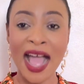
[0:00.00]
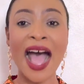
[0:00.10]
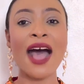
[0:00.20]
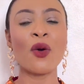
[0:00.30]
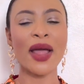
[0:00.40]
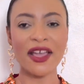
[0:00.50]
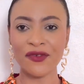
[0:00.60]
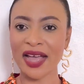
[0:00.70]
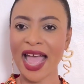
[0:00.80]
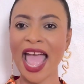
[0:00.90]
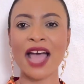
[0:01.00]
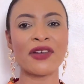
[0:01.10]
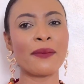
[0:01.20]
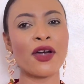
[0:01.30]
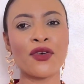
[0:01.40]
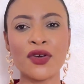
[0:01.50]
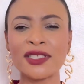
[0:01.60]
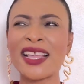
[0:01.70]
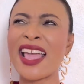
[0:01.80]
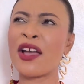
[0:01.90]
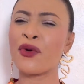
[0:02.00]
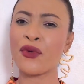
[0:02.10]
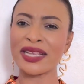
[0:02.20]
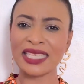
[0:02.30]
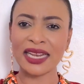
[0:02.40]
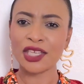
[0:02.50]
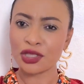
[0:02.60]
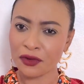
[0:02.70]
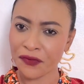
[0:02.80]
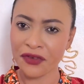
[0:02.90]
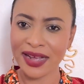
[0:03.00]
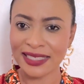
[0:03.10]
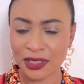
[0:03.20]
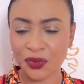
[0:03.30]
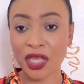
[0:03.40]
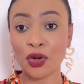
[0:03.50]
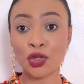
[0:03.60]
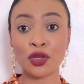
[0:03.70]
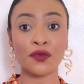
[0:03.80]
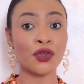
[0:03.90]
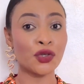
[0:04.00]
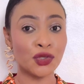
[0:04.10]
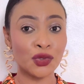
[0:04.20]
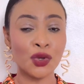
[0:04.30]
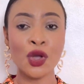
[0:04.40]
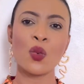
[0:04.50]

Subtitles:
However, I have come across a great selection of fragrances with the note of yuzu,